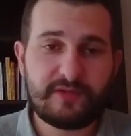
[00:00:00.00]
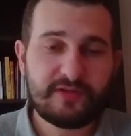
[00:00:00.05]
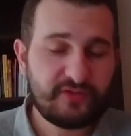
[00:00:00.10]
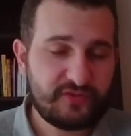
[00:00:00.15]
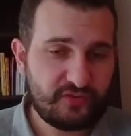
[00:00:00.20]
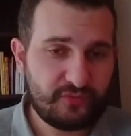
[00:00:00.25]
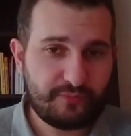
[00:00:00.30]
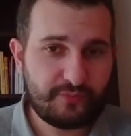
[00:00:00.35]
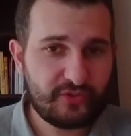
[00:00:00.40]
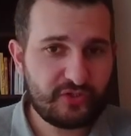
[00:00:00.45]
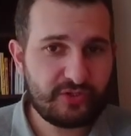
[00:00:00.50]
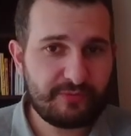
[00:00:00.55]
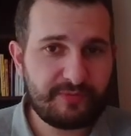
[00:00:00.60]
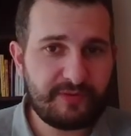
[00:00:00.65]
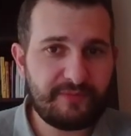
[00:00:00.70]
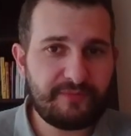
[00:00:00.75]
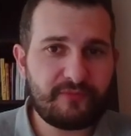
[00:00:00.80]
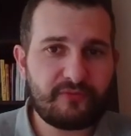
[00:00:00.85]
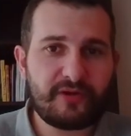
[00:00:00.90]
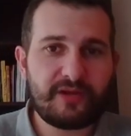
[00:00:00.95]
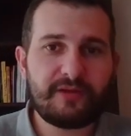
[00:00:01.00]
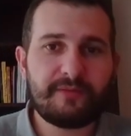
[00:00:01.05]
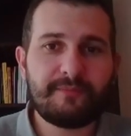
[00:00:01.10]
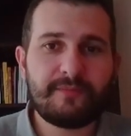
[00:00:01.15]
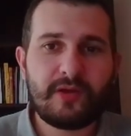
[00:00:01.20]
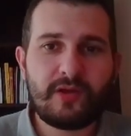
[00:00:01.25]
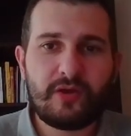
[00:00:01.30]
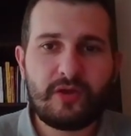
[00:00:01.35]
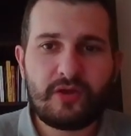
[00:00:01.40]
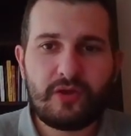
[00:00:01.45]
So bishop e3,
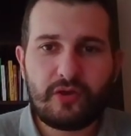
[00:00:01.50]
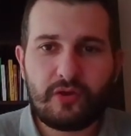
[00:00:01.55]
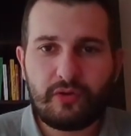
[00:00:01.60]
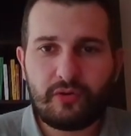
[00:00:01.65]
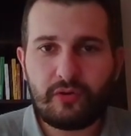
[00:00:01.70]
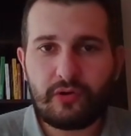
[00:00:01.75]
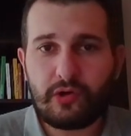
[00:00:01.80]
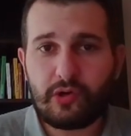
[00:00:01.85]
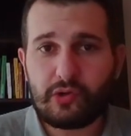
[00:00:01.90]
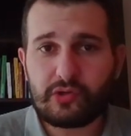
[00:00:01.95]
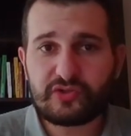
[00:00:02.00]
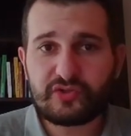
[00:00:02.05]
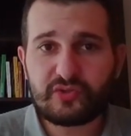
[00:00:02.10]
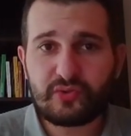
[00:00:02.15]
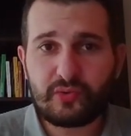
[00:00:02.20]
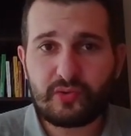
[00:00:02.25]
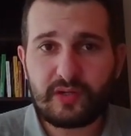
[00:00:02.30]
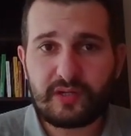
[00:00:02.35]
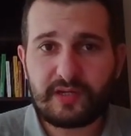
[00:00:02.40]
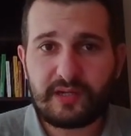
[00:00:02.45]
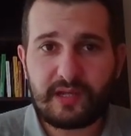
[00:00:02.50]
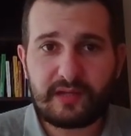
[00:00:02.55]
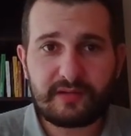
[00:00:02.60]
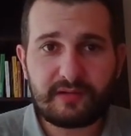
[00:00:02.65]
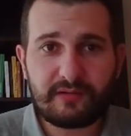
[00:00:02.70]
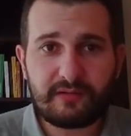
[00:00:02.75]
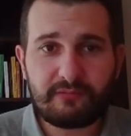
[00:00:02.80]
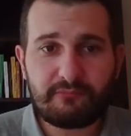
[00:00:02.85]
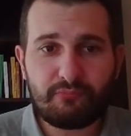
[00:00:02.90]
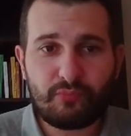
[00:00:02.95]
or also
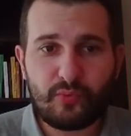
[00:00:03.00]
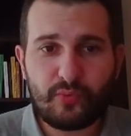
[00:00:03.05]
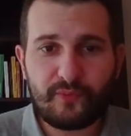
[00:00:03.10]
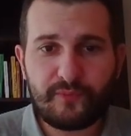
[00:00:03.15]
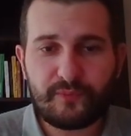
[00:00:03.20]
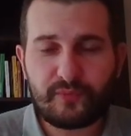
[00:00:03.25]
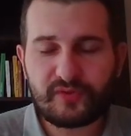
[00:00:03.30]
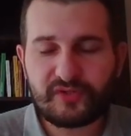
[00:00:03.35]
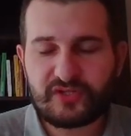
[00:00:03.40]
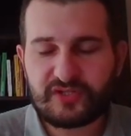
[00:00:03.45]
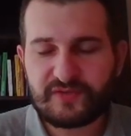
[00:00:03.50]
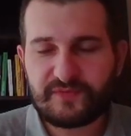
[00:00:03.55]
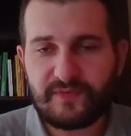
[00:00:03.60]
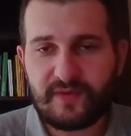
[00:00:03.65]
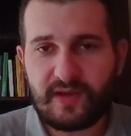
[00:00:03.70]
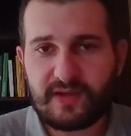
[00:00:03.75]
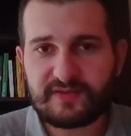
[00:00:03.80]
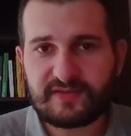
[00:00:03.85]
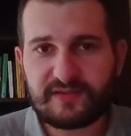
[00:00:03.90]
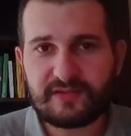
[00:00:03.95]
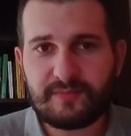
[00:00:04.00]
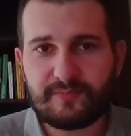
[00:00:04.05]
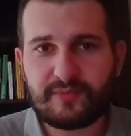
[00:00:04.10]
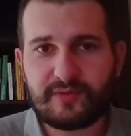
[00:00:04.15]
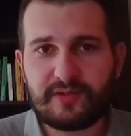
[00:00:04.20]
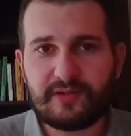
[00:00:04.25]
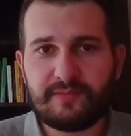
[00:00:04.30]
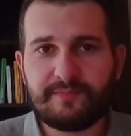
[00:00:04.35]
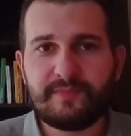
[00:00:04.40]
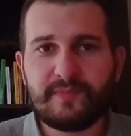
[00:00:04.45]
another move which is far
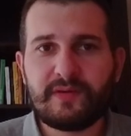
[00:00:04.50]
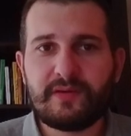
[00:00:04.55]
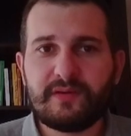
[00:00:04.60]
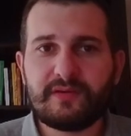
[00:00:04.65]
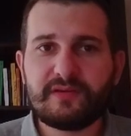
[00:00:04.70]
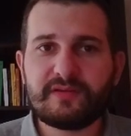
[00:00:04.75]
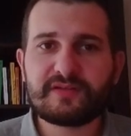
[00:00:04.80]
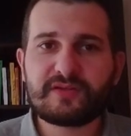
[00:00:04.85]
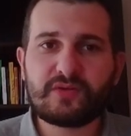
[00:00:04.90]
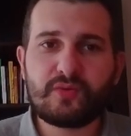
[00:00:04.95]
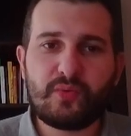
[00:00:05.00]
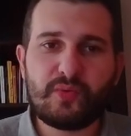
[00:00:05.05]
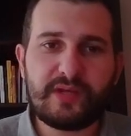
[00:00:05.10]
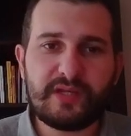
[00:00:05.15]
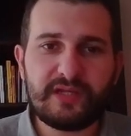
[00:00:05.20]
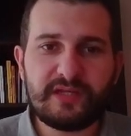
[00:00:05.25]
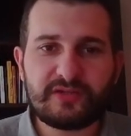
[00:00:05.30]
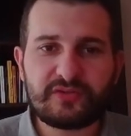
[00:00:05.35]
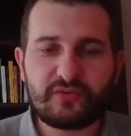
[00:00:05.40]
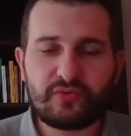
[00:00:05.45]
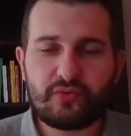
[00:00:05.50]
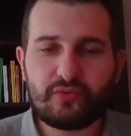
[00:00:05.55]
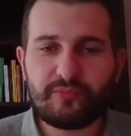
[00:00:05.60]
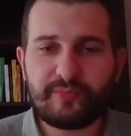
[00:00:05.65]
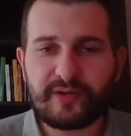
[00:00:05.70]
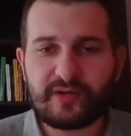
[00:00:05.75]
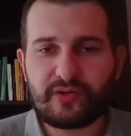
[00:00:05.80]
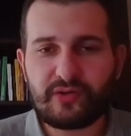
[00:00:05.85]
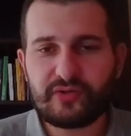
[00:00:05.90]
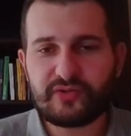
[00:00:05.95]
simpler is queen e2,
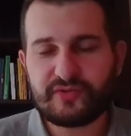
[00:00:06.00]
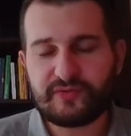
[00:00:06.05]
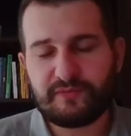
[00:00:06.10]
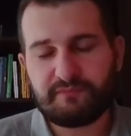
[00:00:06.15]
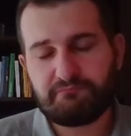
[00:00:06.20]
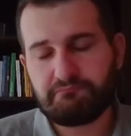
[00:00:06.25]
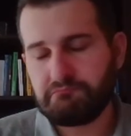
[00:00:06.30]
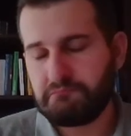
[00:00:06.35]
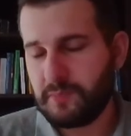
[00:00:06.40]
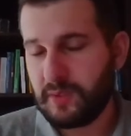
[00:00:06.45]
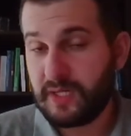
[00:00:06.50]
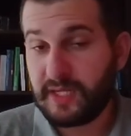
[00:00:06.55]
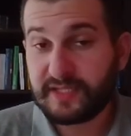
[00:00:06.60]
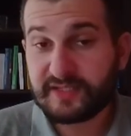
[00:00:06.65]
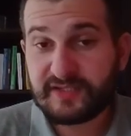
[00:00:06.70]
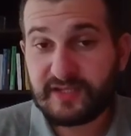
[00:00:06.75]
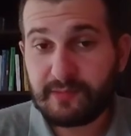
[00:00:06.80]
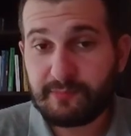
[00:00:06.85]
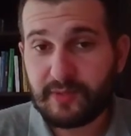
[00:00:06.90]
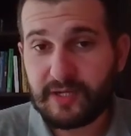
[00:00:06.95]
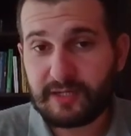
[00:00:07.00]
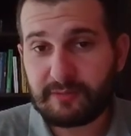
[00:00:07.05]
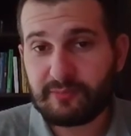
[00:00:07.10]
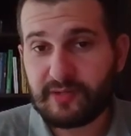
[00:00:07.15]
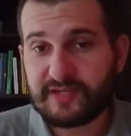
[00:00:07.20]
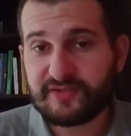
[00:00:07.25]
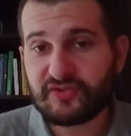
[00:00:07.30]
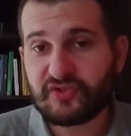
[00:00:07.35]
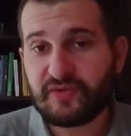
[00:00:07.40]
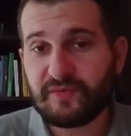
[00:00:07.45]
because let's say black plays
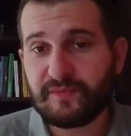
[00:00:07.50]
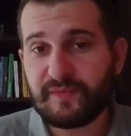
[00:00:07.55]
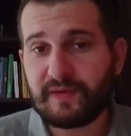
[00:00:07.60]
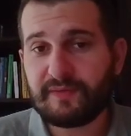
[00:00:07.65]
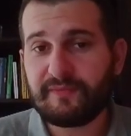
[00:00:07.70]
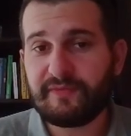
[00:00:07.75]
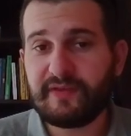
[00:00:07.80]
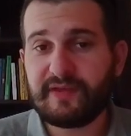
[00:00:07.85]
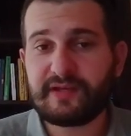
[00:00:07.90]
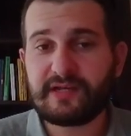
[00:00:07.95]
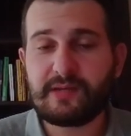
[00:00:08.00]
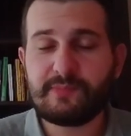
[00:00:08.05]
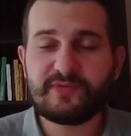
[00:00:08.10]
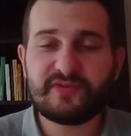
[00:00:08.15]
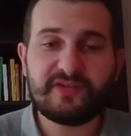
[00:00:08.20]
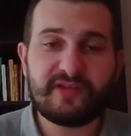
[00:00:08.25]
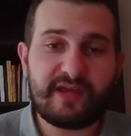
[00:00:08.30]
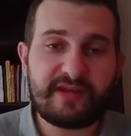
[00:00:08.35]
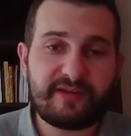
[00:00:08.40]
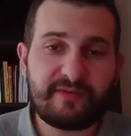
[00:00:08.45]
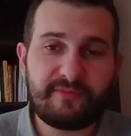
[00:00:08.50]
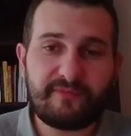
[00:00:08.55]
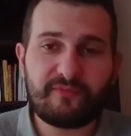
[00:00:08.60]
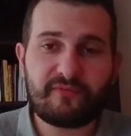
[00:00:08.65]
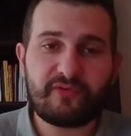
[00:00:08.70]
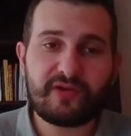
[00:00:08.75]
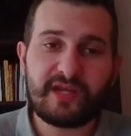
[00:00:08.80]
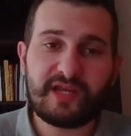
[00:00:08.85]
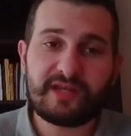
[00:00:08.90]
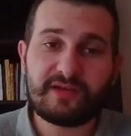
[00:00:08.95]
g5, then comes knight
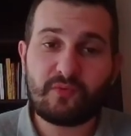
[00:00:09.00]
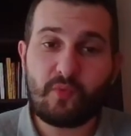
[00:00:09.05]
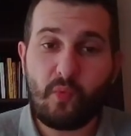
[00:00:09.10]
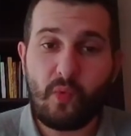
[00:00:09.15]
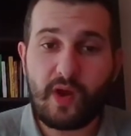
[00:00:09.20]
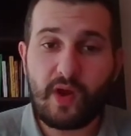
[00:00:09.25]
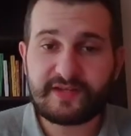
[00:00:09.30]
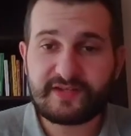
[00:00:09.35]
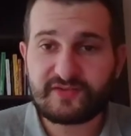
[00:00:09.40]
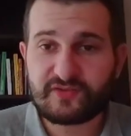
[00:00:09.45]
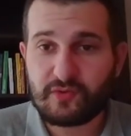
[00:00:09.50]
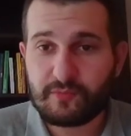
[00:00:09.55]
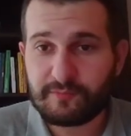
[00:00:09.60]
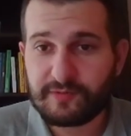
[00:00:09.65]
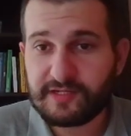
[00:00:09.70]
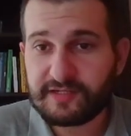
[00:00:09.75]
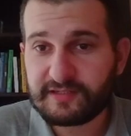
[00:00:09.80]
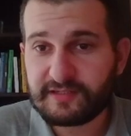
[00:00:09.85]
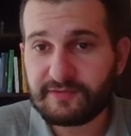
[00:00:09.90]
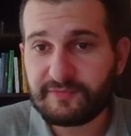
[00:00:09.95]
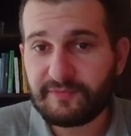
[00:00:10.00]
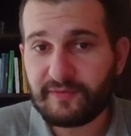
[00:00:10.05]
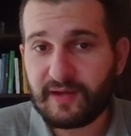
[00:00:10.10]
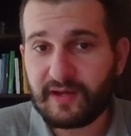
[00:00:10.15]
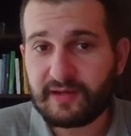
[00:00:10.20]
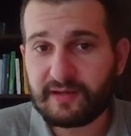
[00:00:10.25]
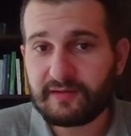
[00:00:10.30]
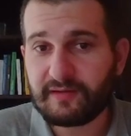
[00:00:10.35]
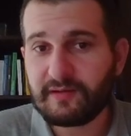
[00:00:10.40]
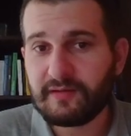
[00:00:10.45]
f3, and white is completely
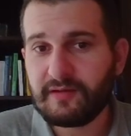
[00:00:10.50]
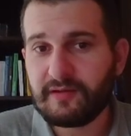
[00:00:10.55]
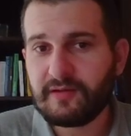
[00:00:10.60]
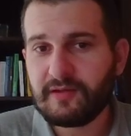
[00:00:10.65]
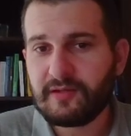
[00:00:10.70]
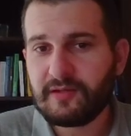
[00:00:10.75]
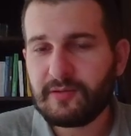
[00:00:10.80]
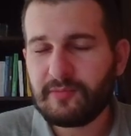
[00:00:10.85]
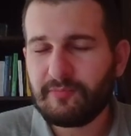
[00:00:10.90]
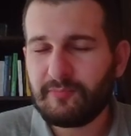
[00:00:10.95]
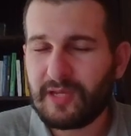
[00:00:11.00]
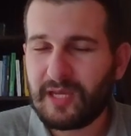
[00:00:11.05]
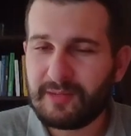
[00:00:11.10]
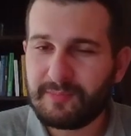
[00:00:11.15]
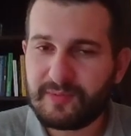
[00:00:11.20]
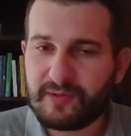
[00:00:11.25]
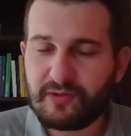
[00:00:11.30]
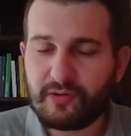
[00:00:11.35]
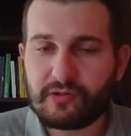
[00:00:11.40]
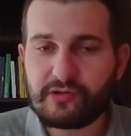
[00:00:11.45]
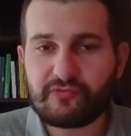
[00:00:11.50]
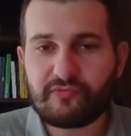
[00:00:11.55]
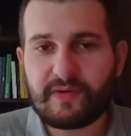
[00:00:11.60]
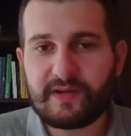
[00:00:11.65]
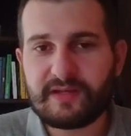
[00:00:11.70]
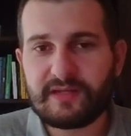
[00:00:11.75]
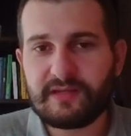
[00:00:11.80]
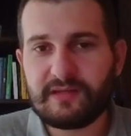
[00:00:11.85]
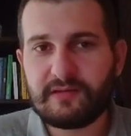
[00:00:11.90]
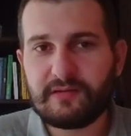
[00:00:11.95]
fine, maybe
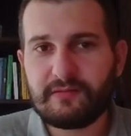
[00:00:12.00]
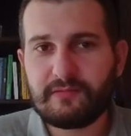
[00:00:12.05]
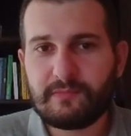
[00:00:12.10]
already